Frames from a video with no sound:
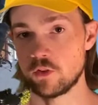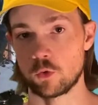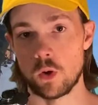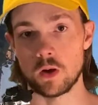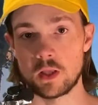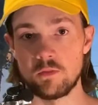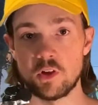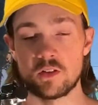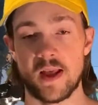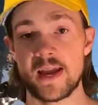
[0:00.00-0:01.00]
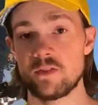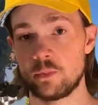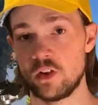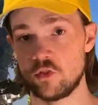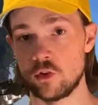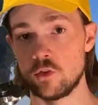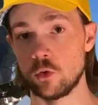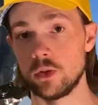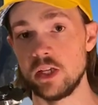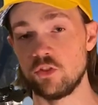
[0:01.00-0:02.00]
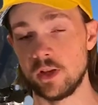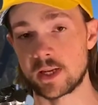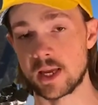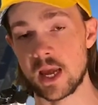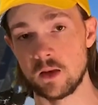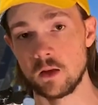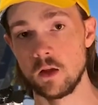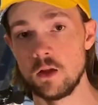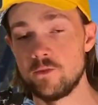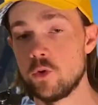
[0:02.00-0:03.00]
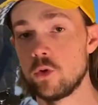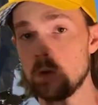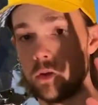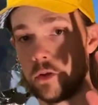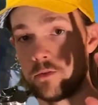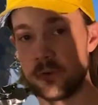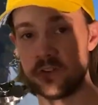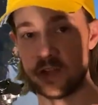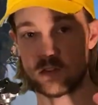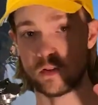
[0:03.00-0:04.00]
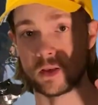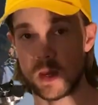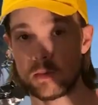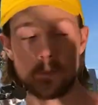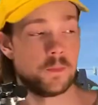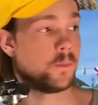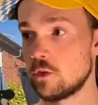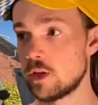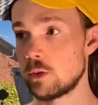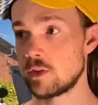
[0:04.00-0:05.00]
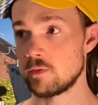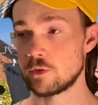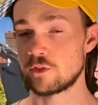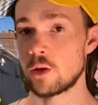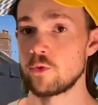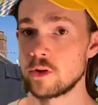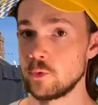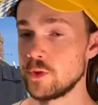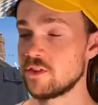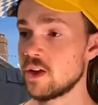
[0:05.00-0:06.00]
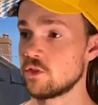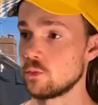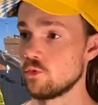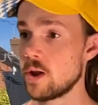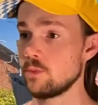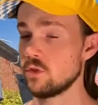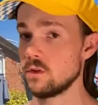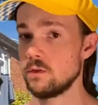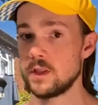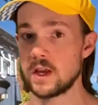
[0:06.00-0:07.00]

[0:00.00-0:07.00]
squat gives us 8 repetitions on each leg again for 3 sets again. So now we've given a summary of all the sets and reps for the